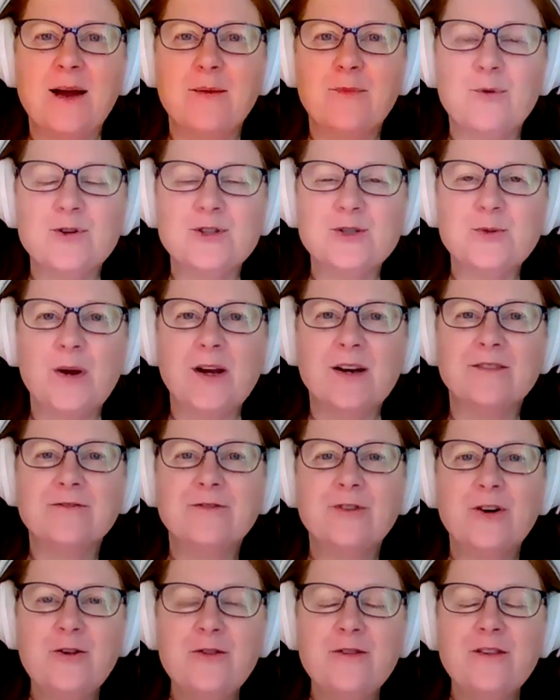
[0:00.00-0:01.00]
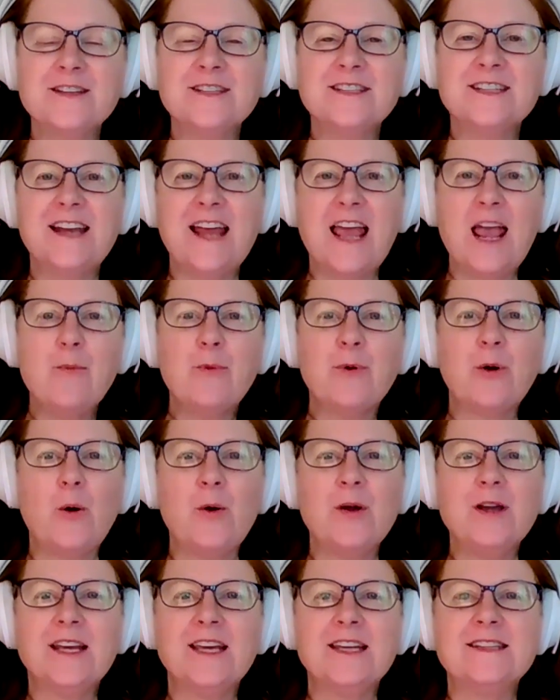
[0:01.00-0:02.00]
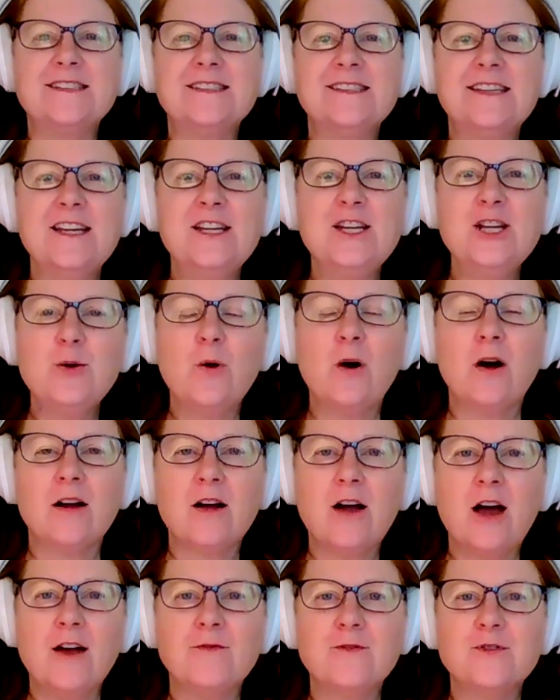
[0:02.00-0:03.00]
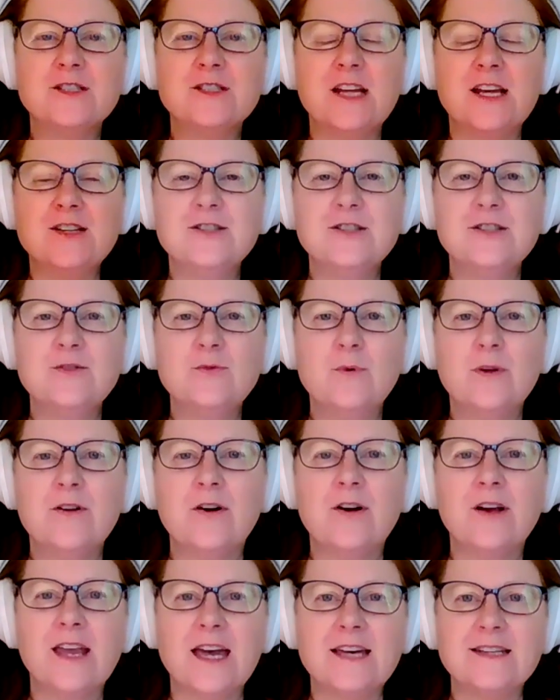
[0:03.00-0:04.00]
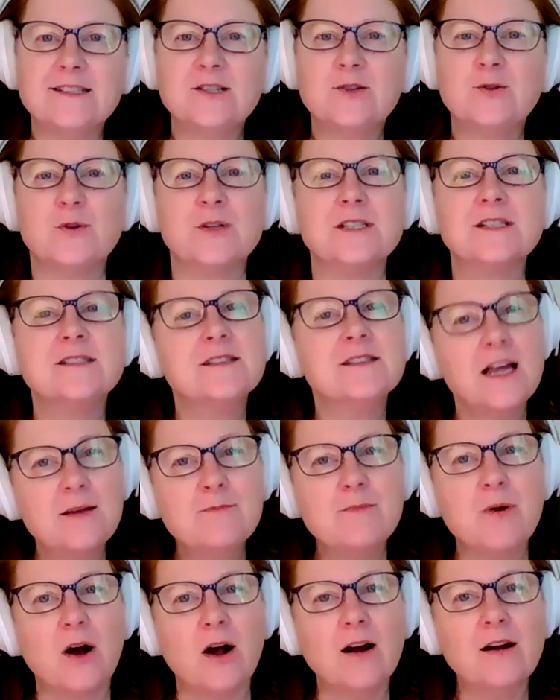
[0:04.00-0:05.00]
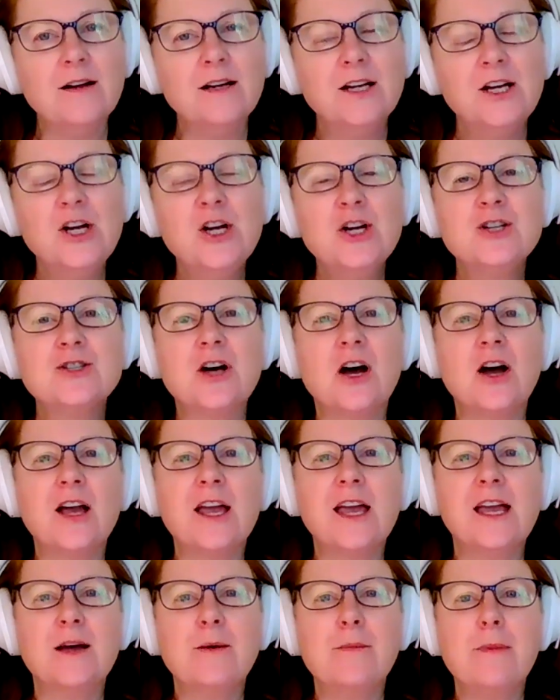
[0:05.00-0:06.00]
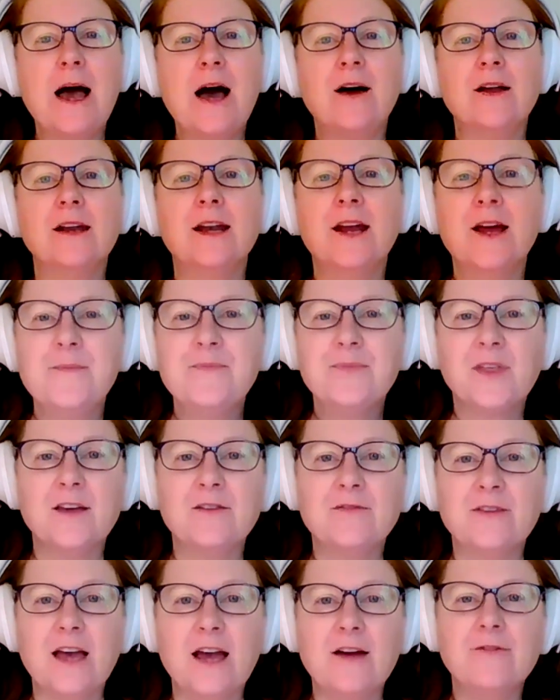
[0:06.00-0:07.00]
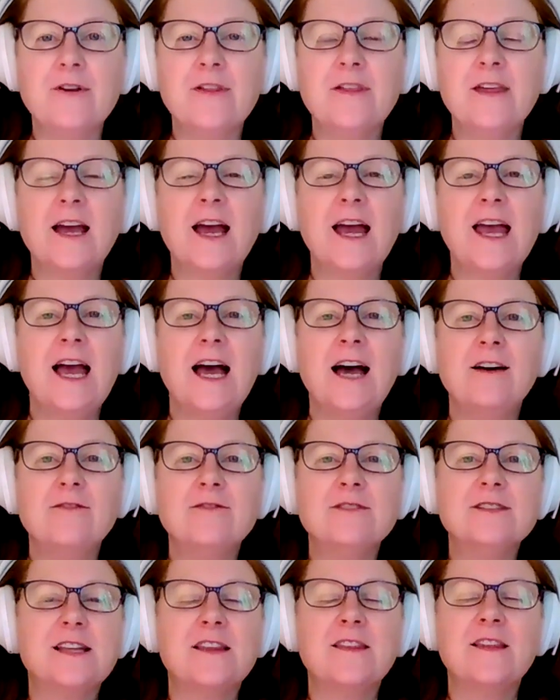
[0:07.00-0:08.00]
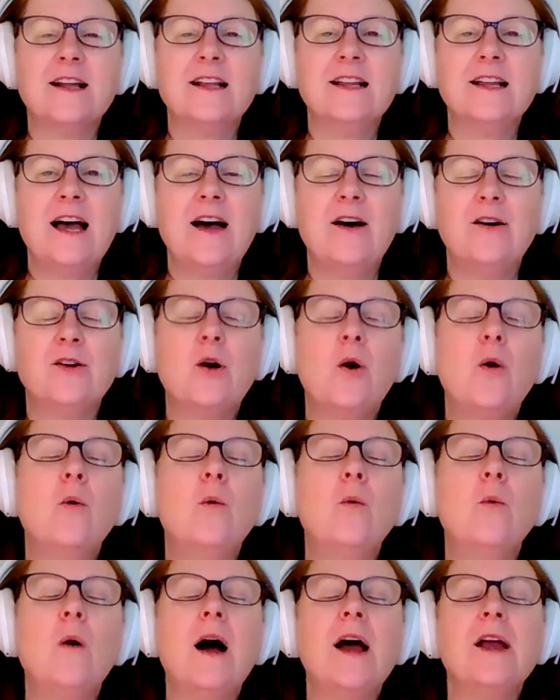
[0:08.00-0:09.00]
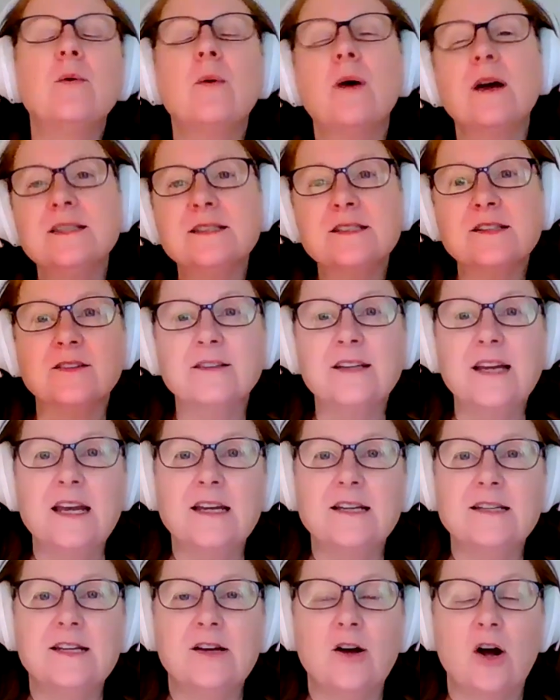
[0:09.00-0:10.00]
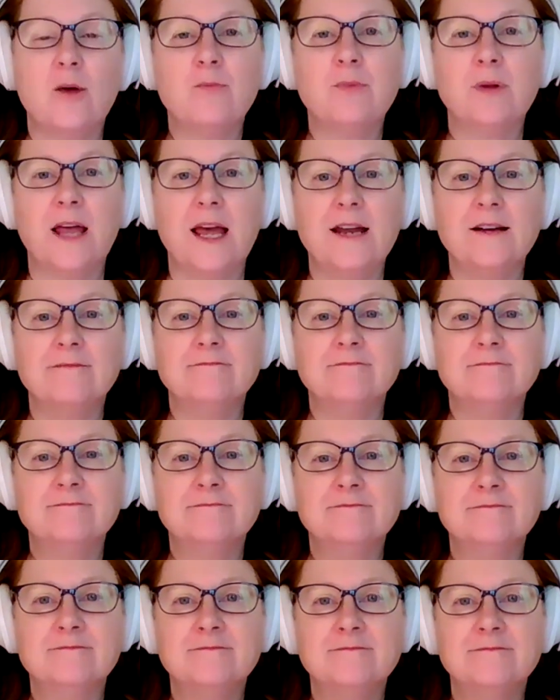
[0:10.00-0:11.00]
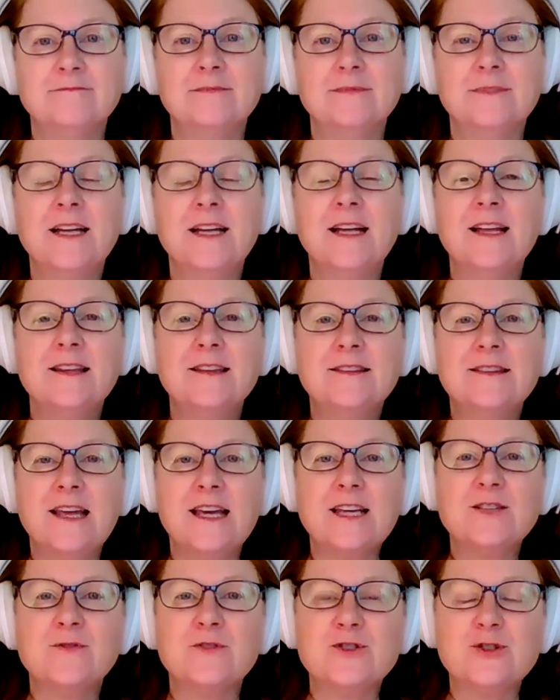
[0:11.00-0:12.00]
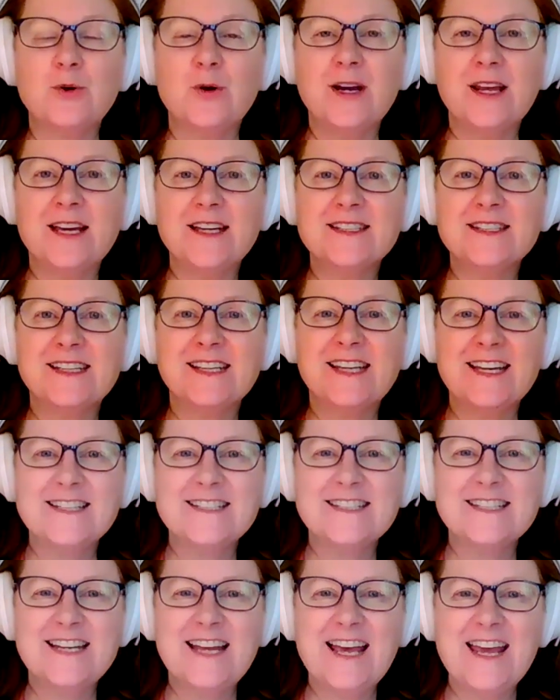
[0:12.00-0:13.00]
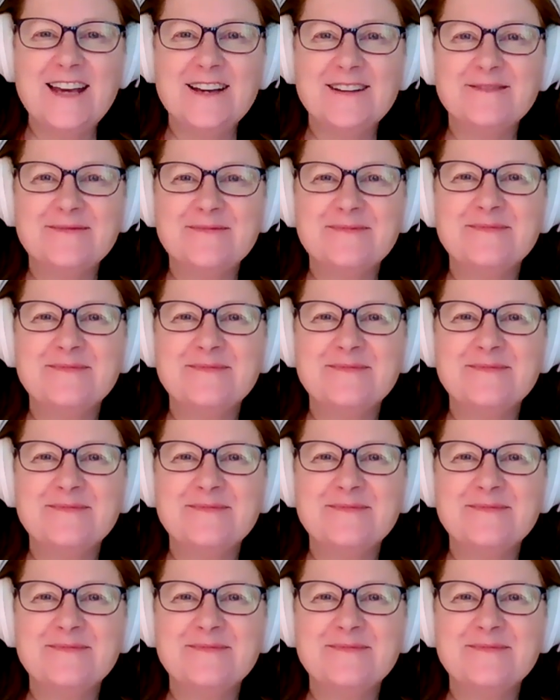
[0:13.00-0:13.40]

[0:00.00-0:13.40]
I'm Roswitha Firth, and today we're going to continue our conversation with our guest, Chris Dunbar, talking about if everything I have is in the cloud, why do I still need a DR plan? Thanks for joining us again today.